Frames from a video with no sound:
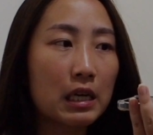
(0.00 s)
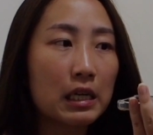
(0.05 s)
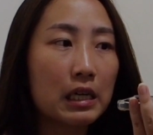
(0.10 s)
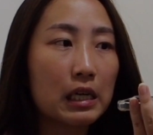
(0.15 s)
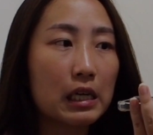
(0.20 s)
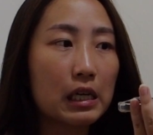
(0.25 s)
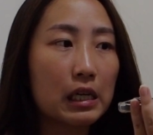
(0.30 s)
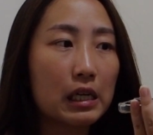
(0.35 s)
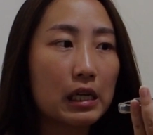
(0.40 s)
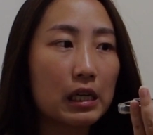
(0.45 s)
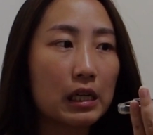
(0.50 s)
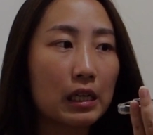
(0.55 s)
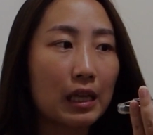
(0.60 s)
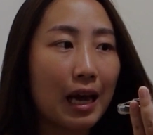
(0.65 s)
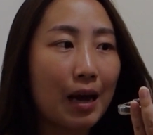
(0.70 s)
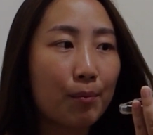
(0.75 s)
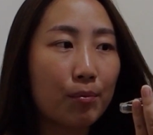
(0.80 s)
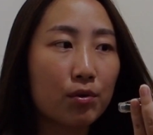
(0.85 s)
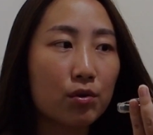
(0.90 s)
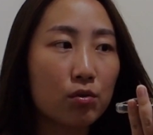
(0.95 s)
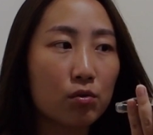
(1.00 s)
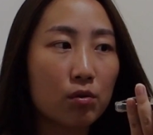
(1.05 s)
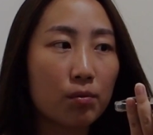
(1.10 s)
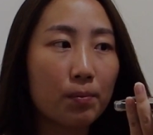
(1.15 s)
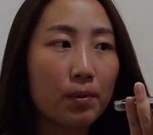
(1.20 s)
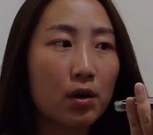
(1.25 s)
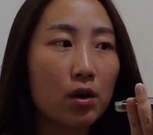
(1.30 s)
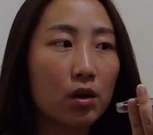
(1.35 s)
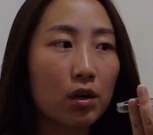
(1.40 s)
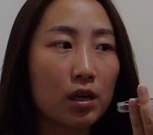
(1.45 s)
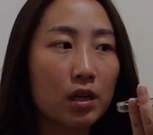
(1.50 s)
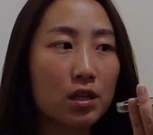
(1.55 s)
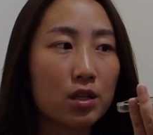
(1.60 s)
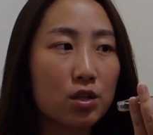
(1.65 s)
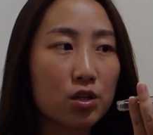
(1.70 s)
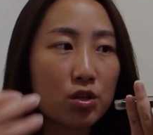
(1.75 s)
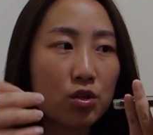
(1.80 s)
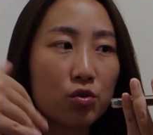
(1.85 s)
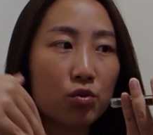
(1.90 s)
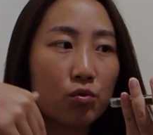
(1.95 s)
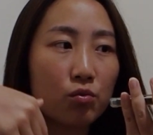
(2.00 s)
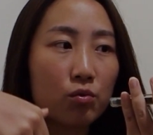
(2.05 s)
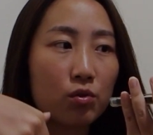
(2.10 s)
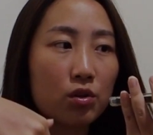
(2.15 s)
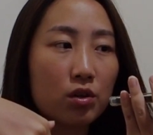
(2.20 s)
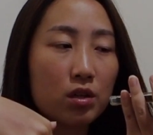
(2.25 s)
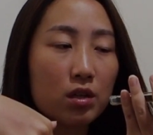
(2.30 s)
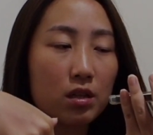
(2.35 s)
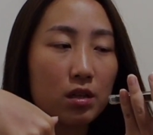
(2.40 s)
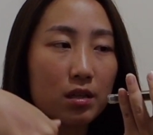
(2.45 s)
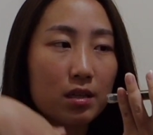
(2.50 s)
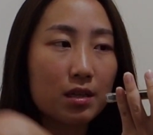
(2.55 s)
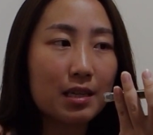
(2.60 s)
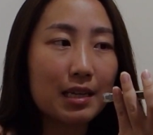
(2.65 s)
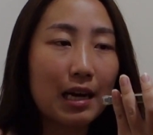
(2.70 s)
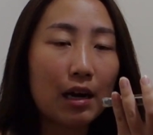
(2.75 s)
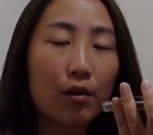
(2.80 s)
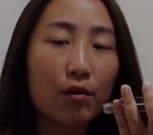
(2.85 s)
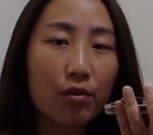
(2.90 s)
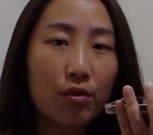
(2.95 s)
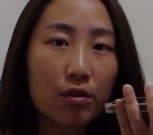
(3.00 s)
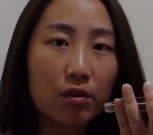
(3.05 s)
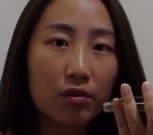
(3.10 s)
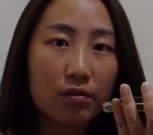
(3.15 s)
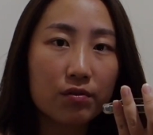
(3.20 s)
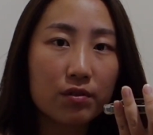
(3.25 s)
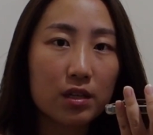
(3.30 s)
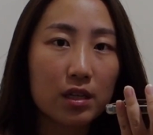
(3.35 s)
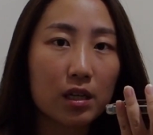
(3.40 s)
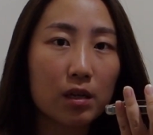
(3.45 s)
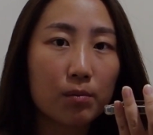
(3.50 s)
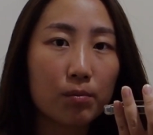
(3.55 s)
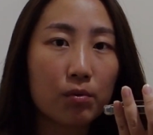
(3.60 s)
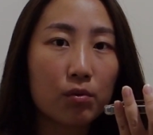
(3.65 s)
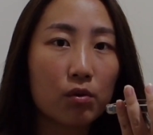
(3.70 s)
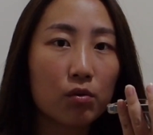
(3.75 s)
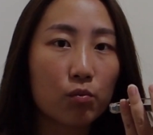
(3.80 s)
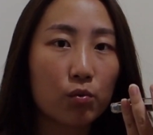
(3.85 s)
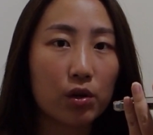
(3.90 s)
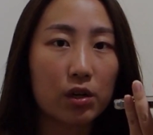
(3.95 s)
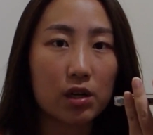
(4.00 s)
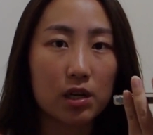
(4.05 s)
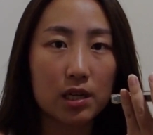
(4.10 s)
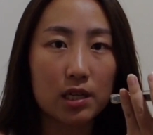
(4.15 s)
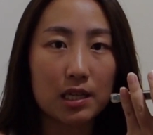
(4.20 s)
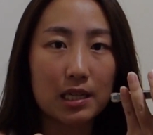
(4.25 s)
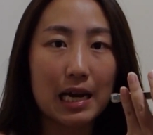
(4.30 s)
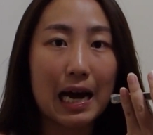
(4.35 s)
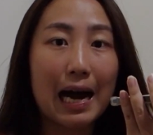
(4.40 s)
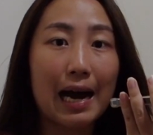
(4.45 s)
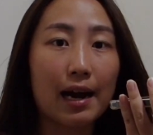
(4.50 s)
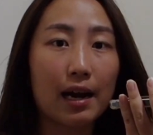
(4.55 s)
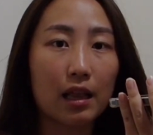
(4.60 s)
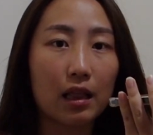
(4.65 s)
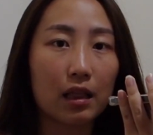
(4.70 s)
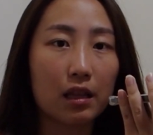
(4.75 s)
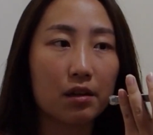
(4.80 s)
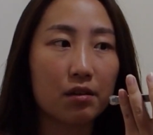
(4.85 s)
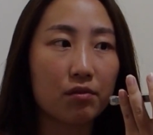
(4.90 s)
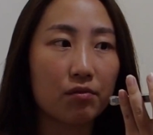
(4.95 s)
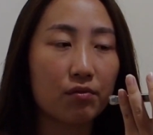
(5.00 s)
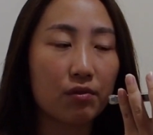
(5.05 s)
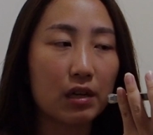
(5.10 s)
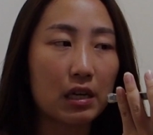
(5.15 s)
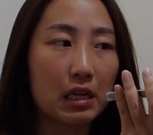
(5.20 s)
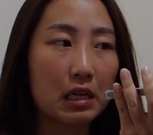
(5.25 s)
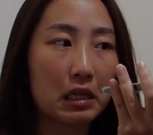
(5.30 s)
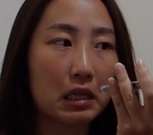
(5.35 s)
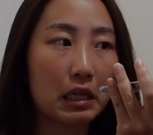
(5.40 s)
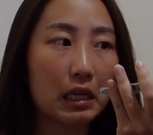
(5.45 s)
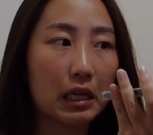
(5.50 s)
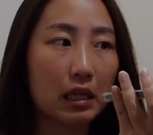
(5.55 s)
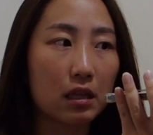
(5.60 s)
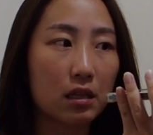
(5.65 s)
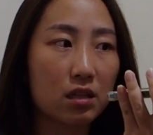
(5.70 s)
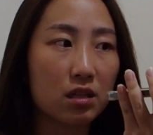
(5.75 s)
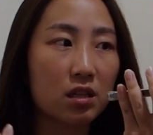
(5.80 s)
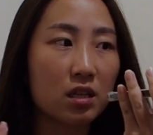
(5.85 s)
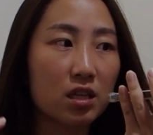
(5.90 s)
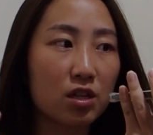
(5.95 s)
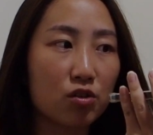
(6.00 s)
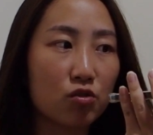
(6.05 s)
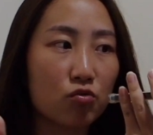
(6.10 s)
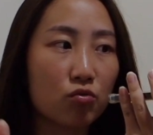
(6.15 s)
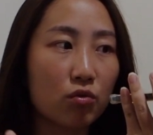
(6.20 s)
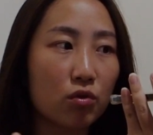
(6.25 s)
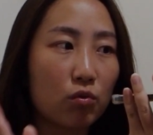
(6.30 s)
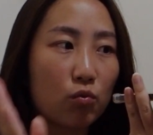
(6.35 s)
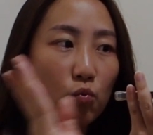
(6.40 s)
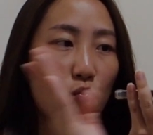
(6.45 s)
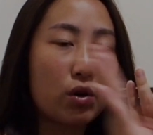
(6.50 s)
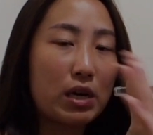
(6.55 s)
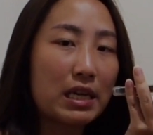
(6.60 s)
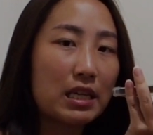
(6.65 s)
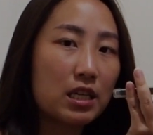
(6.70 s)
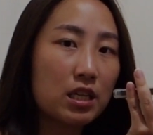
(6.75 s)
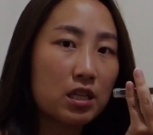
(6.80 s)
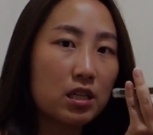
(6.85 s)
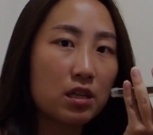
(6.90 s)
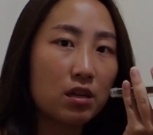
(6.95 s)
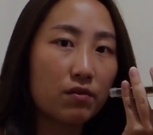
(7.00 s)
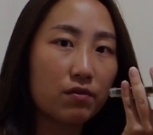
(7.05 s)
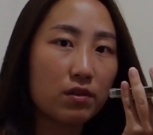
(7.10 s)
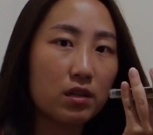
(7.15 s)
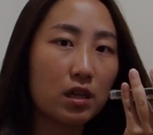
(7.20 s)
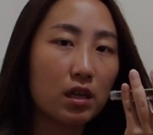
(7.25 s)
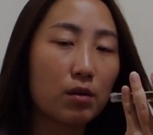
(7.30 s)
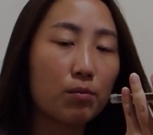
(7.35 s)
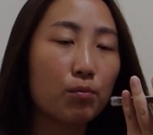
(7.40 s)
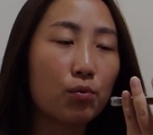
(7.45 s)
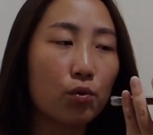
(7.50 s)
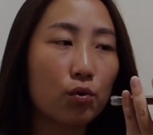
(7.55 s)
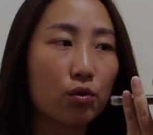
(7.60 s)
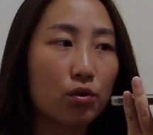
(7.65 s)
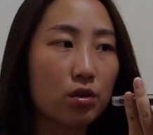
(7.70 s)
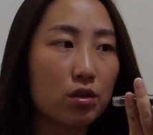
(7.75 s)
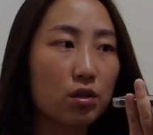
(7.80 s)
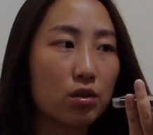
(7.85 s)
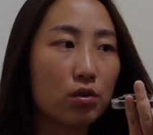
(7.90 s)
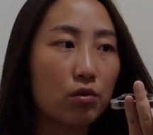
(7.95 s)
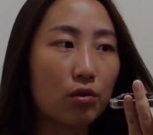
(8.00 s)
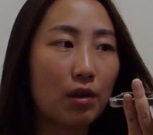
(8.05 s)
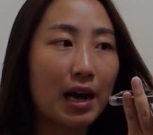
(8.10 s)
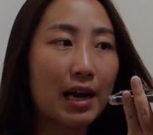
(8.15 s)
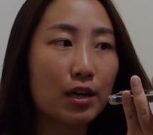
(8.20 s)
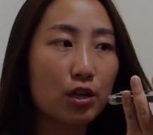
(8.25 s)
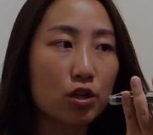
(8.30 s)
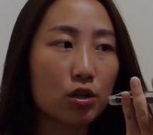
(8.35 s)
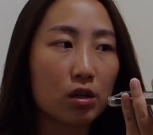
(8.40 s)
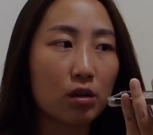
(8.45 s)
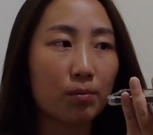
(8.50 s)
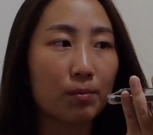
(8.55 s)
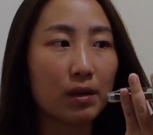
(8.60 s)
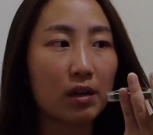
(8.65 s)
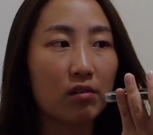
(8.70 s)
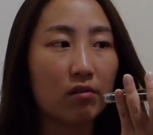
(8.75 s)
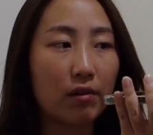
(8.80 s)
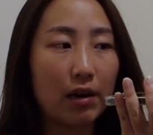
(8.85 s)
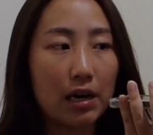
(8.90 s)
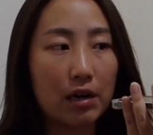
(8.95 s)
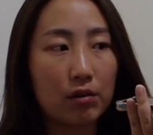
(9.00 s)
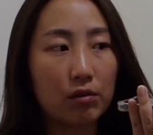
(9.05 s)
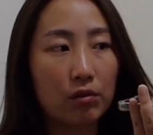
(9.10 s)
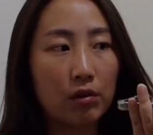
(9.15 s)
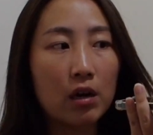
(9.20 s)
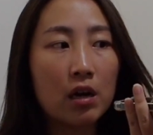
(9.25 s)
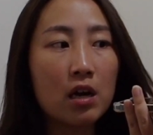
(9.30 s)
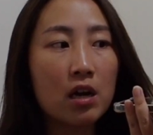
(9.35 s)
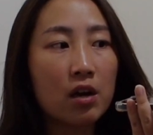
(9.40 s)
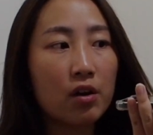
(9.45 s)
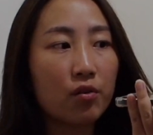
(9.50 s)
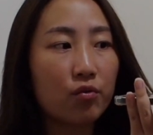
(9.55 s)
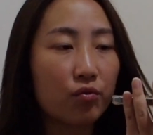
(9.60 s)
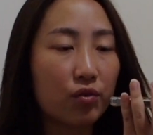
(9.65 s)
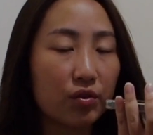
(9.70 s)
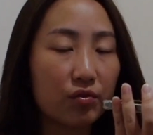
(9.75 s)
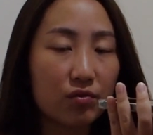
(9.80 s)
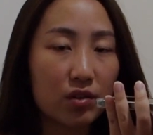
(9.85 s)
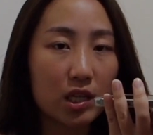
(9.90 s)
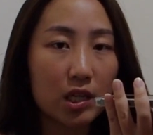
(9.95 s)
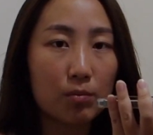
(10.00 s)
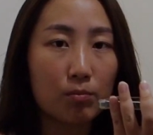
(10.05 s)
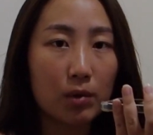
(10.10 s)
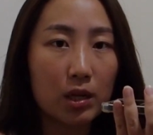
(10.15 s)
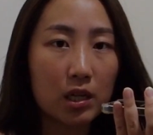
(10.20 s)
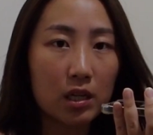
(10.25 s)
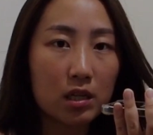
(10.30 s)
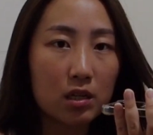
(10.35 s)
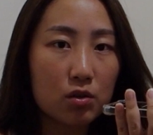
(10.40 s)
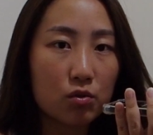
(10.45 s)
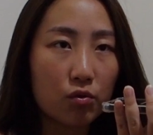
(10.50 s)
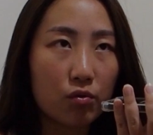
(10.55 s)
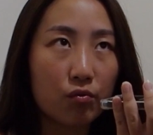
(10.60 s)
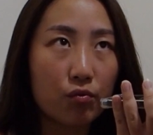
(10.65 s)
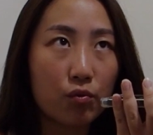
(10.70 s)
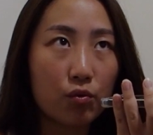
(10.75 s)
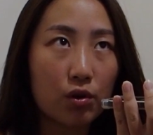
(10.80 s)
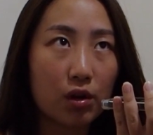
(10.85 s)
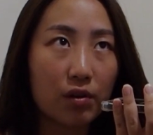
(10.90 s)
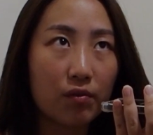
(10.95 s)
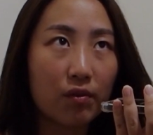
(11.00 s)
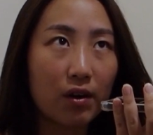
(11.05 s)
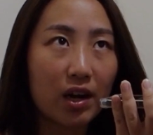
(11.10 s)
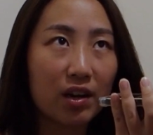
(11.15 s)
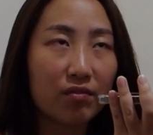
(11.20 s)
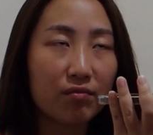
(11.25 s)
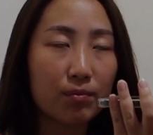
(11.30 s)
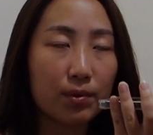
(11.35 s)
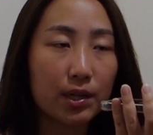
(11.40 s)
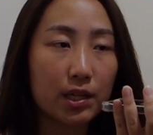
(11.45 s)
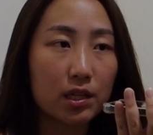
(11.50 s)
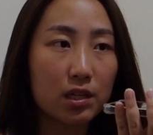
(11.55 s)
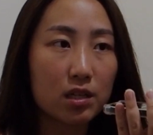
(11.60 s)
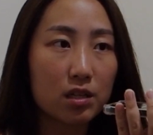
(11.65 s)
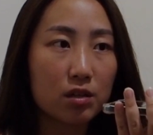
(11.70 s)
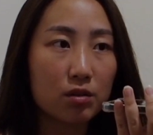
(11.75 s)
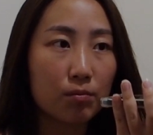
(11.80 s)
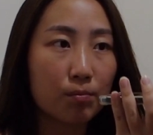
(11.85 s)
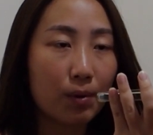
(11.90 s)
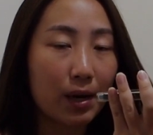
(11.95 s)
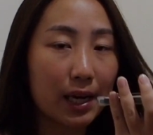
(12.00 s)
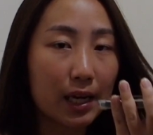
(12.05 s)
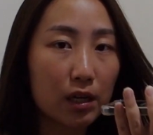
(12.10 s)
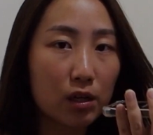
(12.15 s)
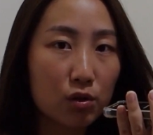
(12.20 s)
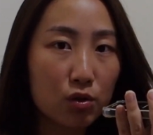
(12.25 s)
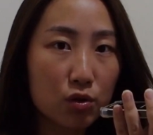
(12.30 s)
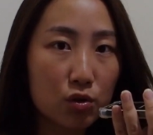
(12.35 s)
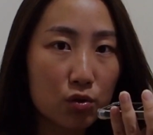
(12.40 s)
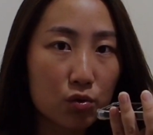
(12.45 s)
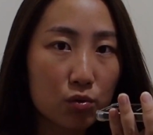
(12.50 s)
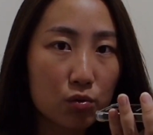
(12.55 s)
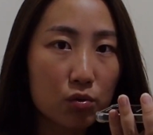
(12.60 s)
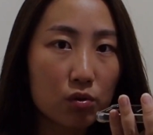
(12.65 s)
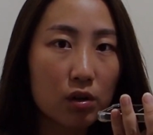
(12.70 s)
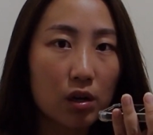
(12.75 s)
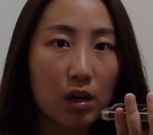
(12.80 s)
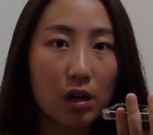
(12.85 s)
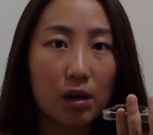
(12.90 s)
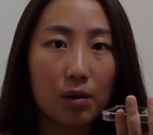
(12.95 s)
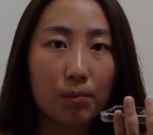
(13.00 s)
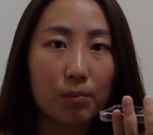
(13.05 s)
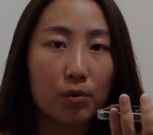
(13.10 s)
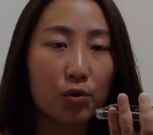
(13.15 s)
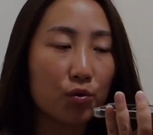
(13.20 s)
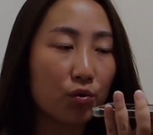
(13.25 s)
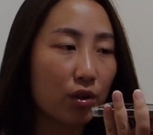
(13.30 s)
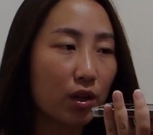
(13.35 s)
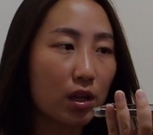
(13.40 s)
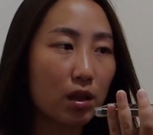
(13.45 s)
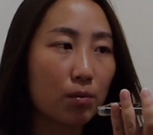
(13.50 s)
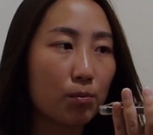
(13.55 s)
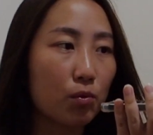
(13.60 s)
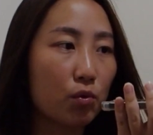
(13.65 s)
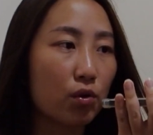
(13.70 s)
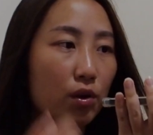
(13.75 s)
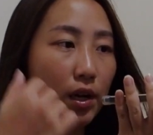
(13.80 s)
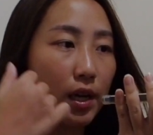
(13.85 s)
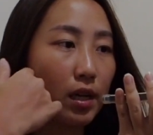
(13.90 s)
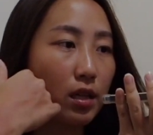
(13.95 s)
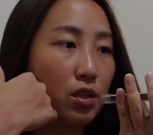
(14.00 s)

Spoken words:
Labrador Park, it's towards the south of Singapore, whereas I live in like the central west of Singapore, so that took me around 50 minutes or 45 minutes to bike to early in the morning.